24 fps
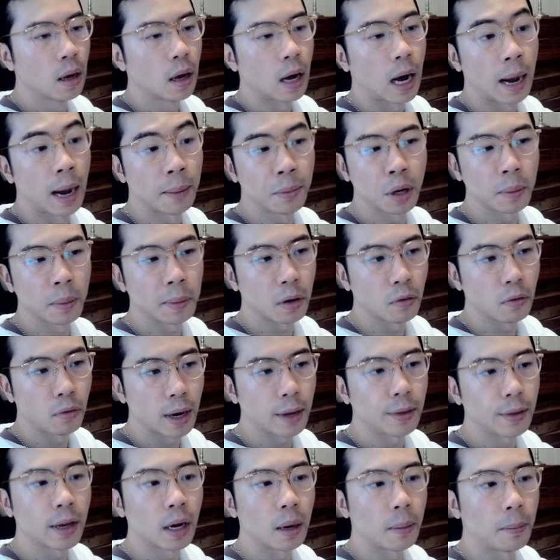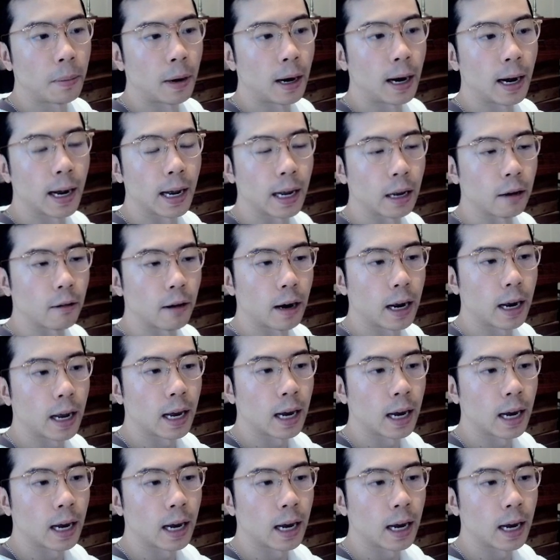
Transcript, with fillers: I'm going to be right there buying, right?